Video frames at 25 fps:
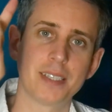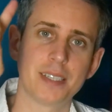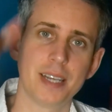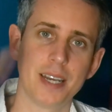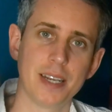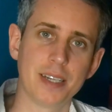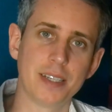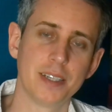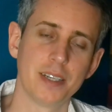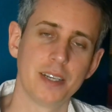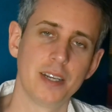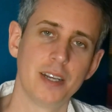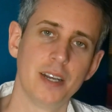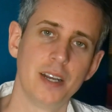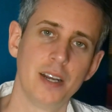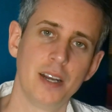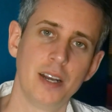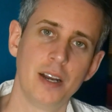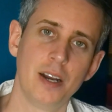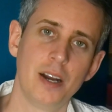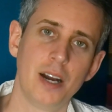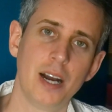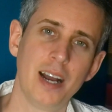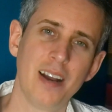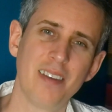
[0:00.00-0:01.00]
said,
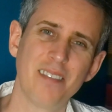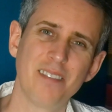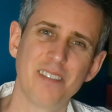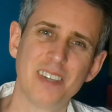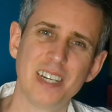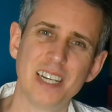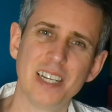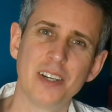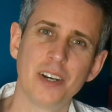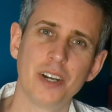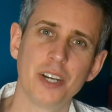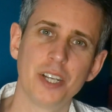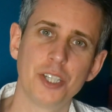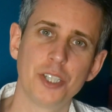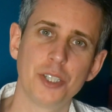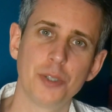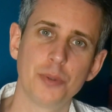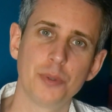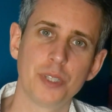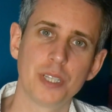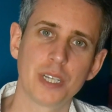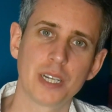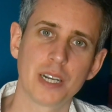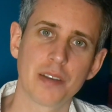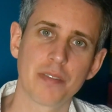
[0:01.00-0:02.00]
I haven't really got an issue
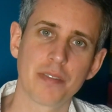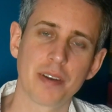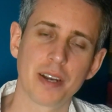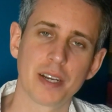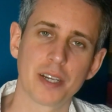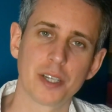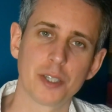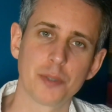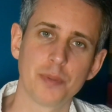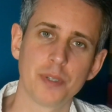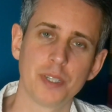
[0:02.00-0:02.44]
with the cliffhangers,